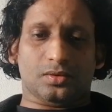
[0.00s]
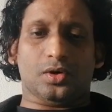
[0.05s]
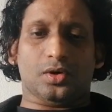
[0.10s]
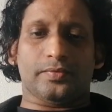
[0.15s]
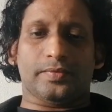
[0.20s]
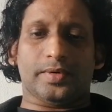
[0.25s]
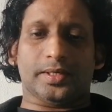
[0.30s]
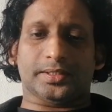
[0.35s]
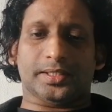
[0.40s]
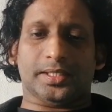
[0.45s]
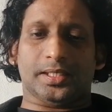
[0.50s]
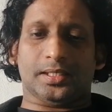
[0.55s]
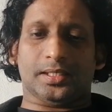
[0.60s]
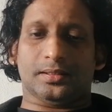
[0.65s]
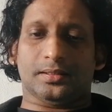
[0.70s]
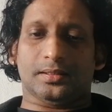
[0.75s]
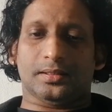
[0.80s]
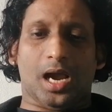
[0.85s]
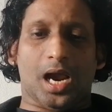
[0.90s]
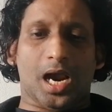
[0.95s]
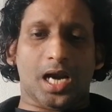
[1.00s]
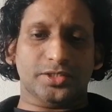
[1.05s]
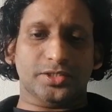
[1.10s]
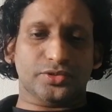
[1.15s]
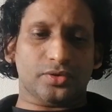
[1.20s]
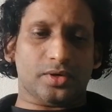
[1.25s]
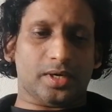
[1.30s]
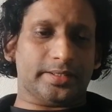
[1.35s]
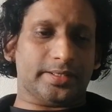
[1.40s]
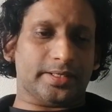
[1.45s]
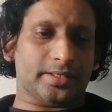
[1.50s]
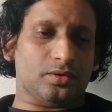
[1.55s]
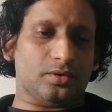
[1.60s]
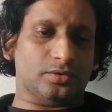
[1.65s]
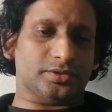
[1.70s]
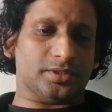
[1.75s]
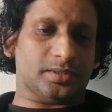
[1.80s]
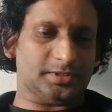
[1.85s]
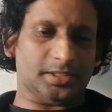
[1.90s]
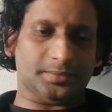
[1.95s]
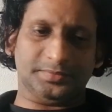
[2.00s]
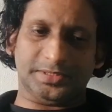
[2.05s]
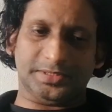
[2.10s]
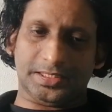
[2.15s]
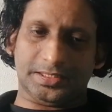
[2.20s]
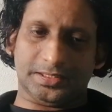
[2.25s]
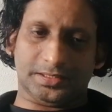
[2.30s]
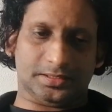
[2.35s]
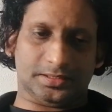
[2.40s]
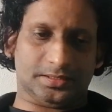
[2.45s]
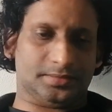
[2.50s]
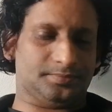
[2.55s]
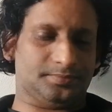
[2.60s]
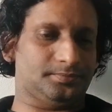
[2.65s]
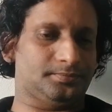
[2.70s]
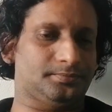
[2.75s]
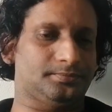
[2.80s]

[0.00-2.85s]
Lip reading: over there also undergoes some changes.